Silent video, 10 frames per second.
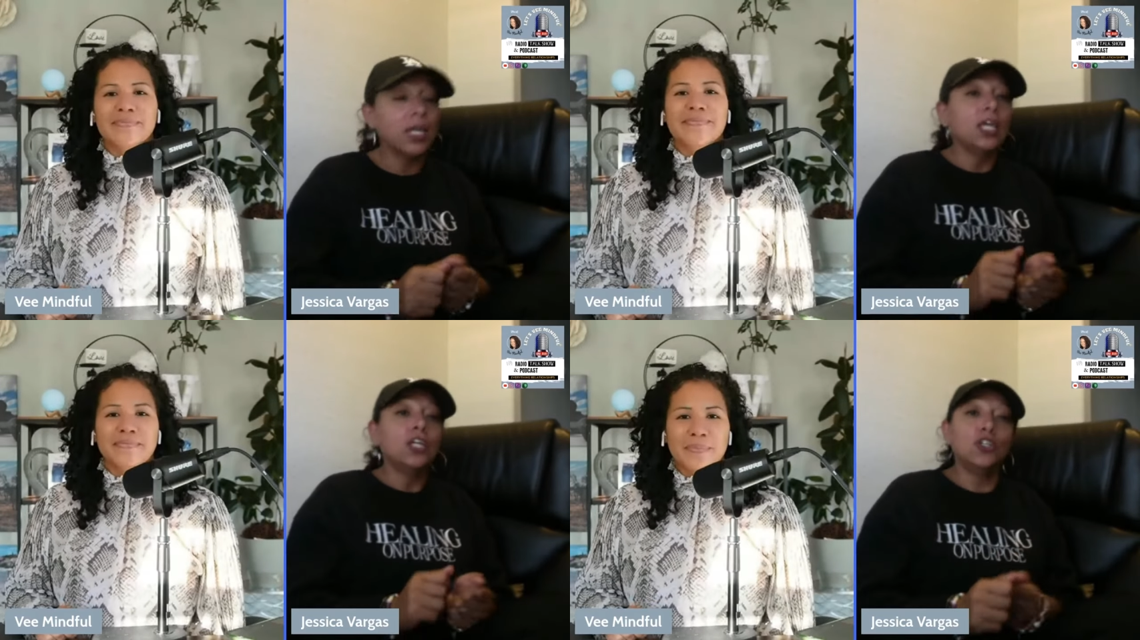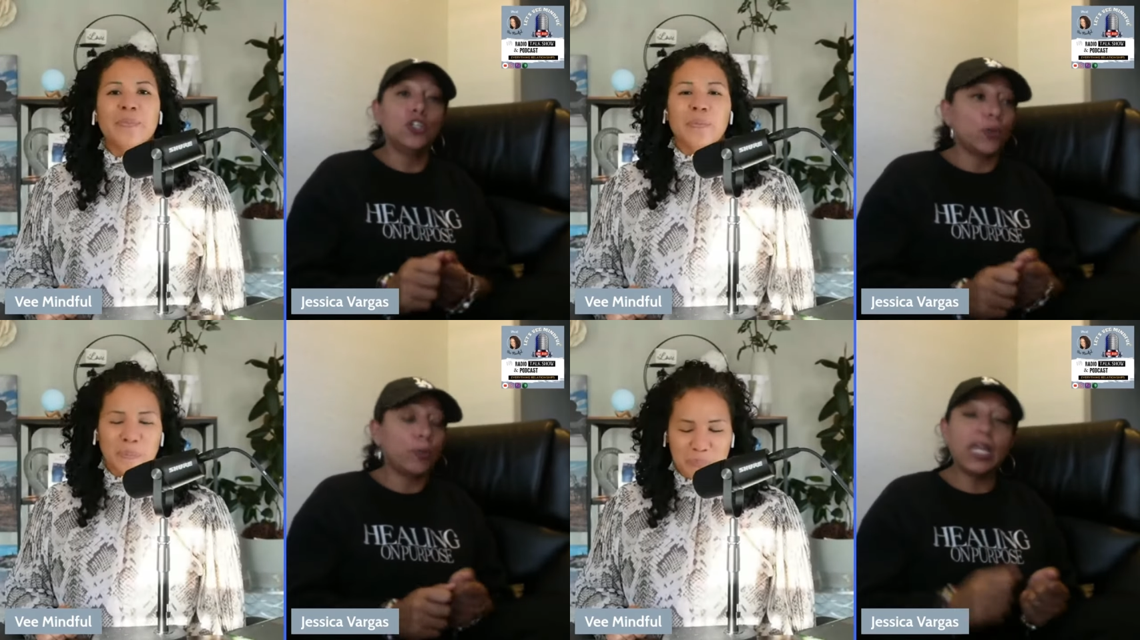Speaker 1: you
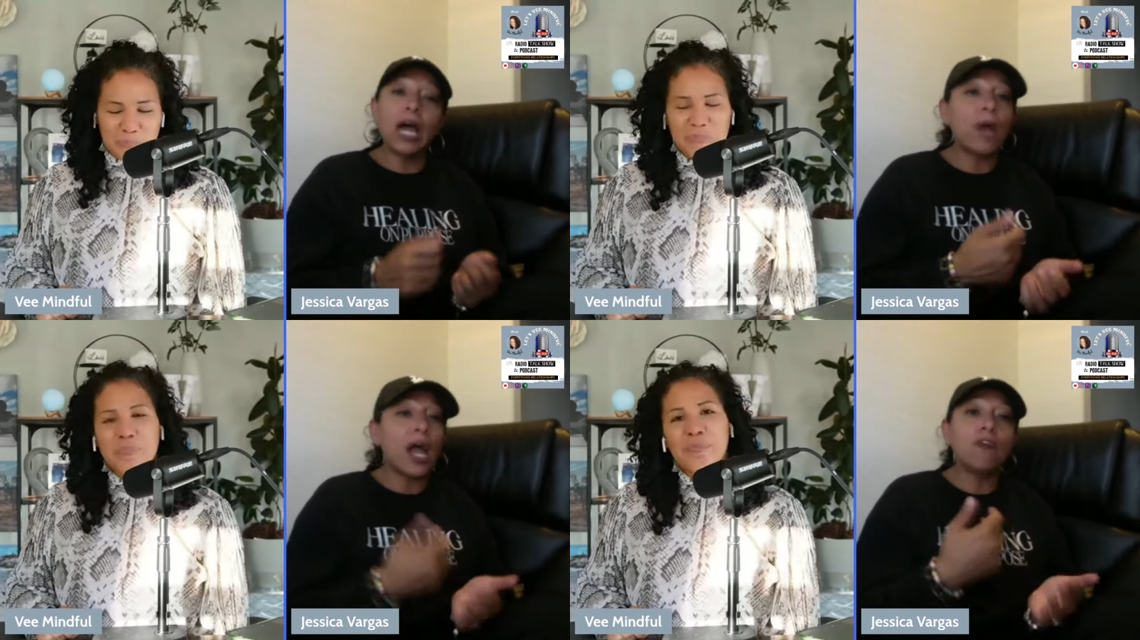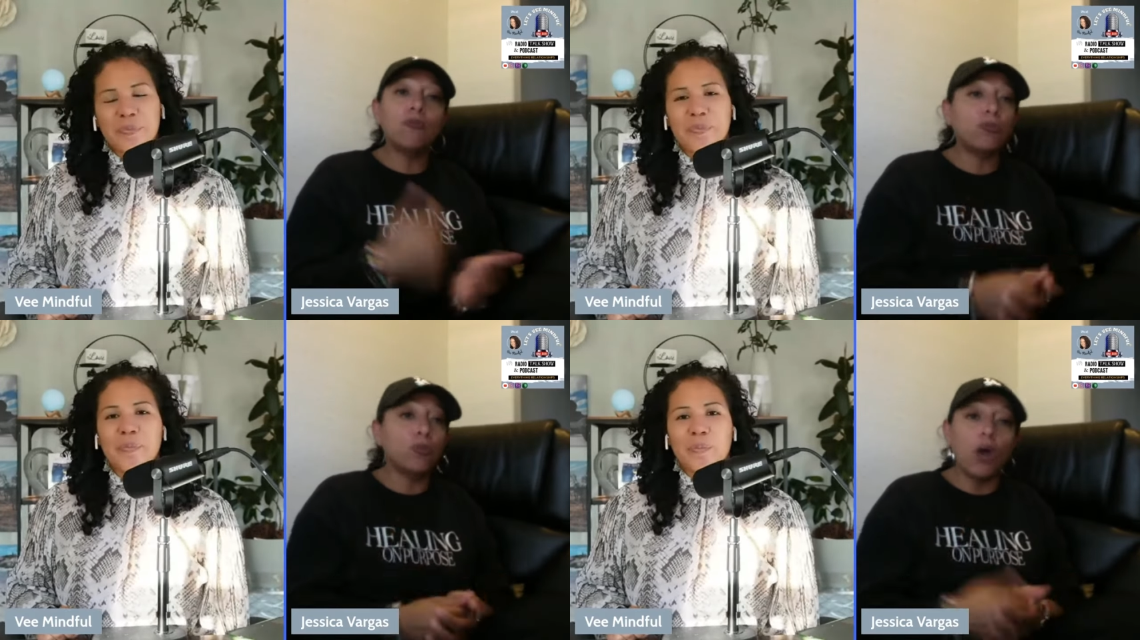know. But now I have
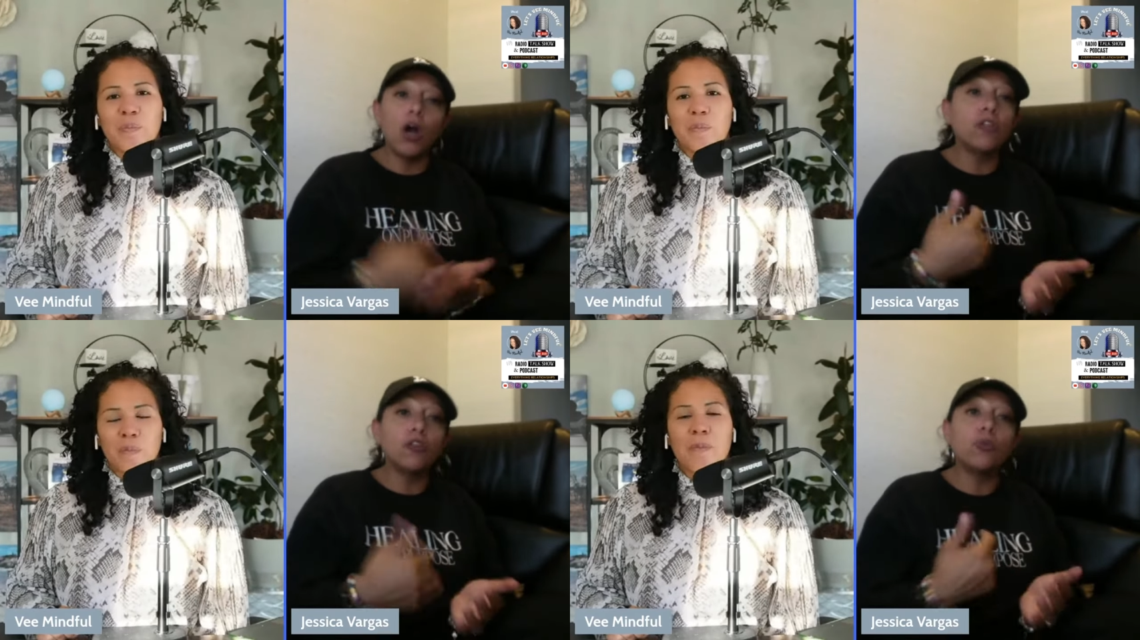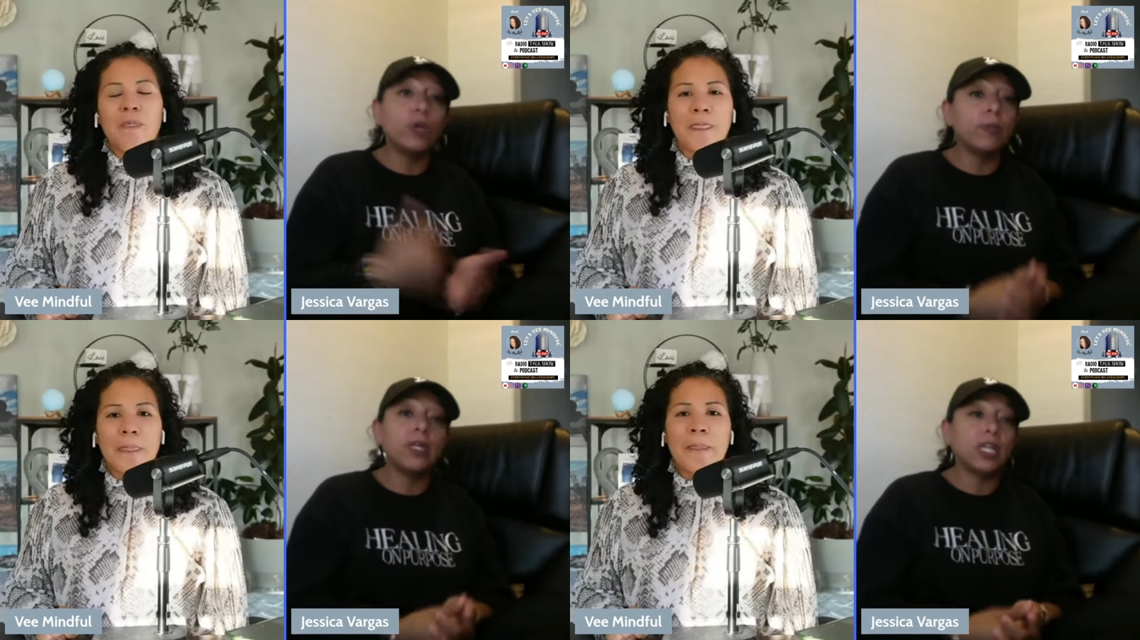other
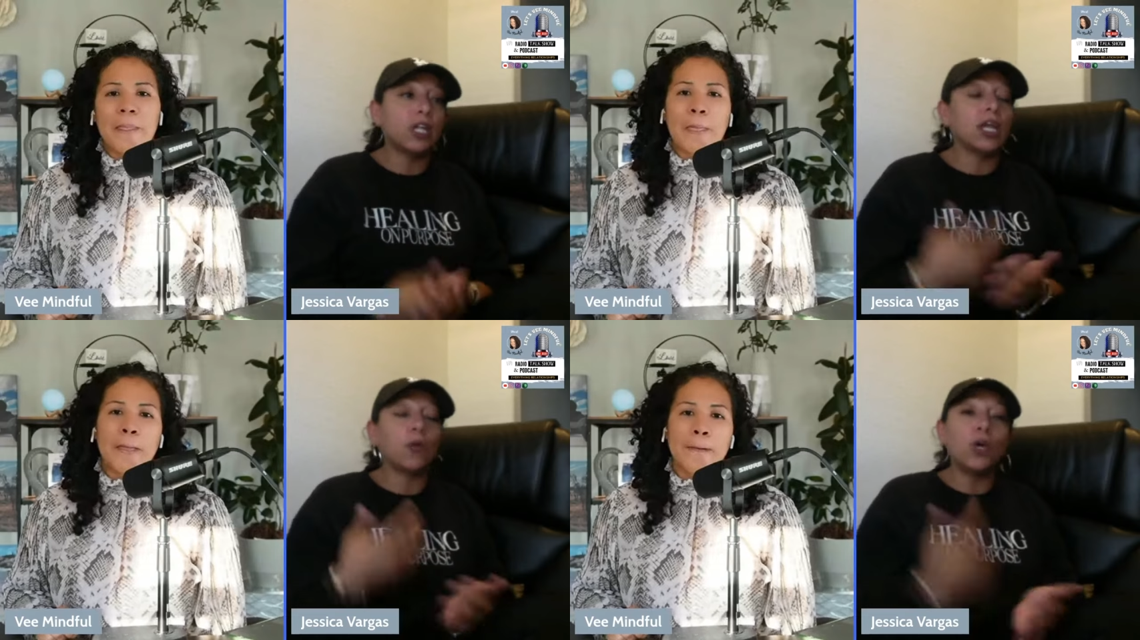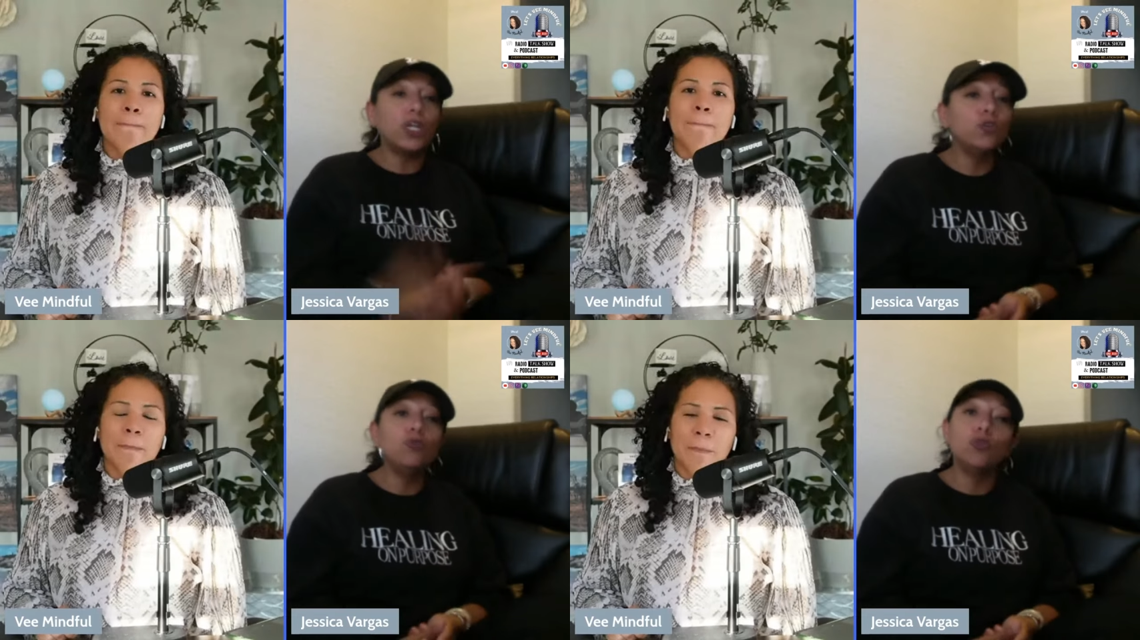women that are like, "What are
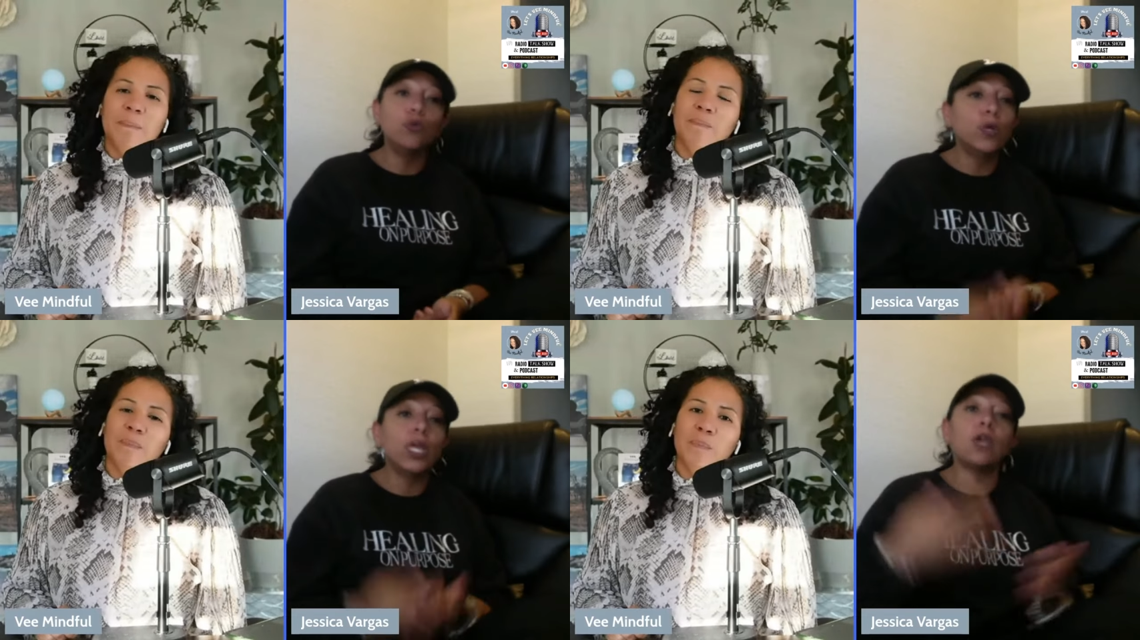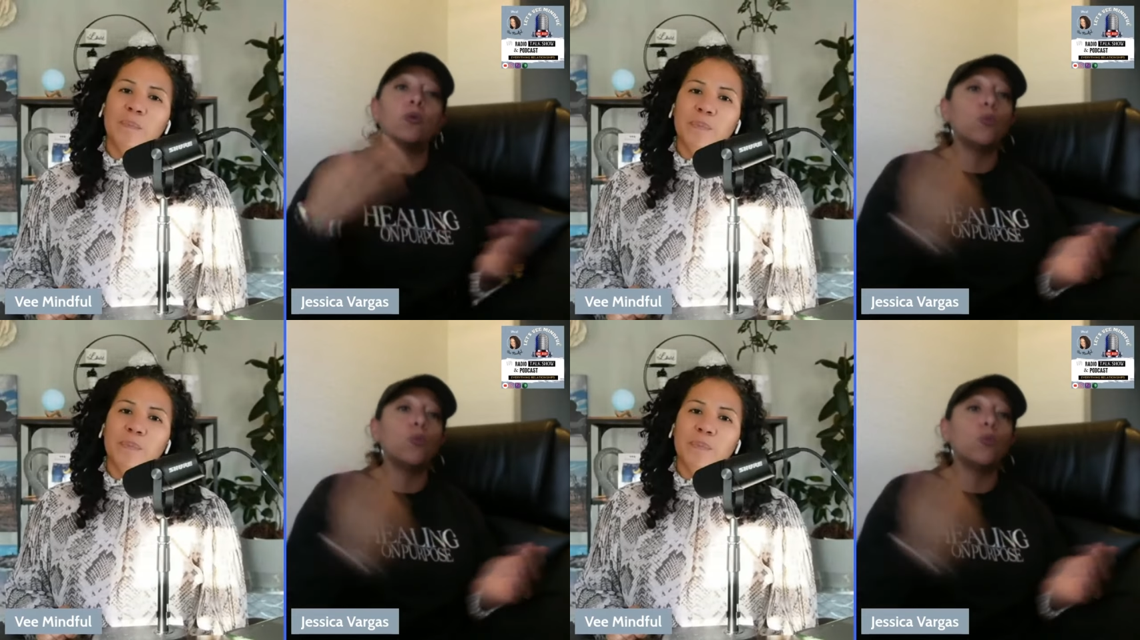you doing?